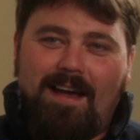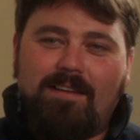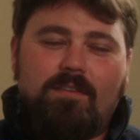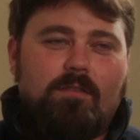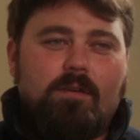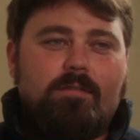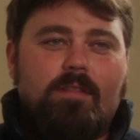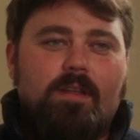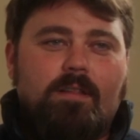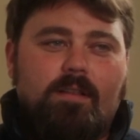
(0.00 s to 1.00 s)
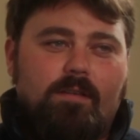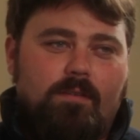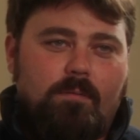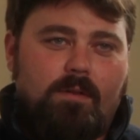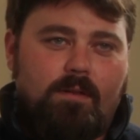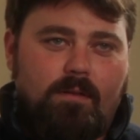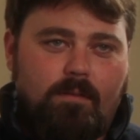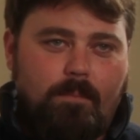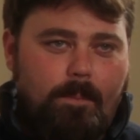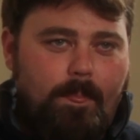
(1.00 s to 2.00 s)
I just don't even think that it's something
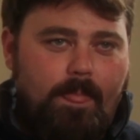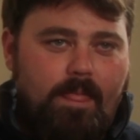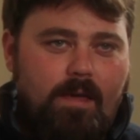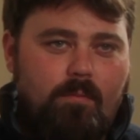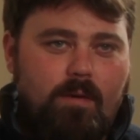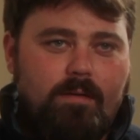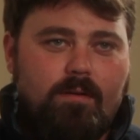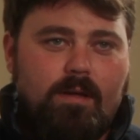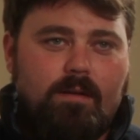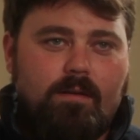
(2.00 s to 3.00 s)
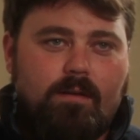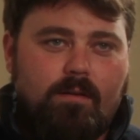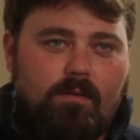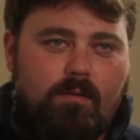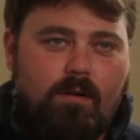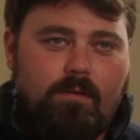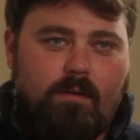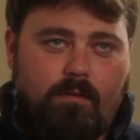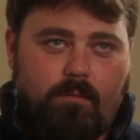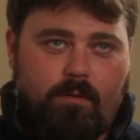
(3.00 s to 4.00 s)
that we even need to concern
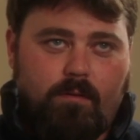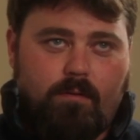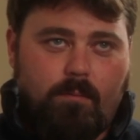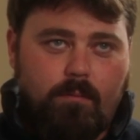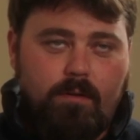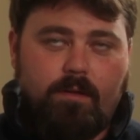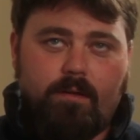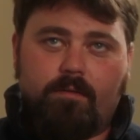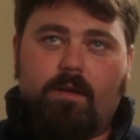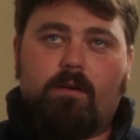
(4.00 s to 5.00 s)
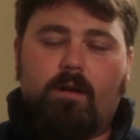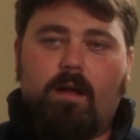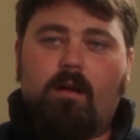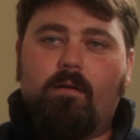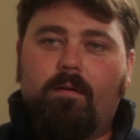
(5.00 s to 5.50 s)
ourselves with completely figuring out.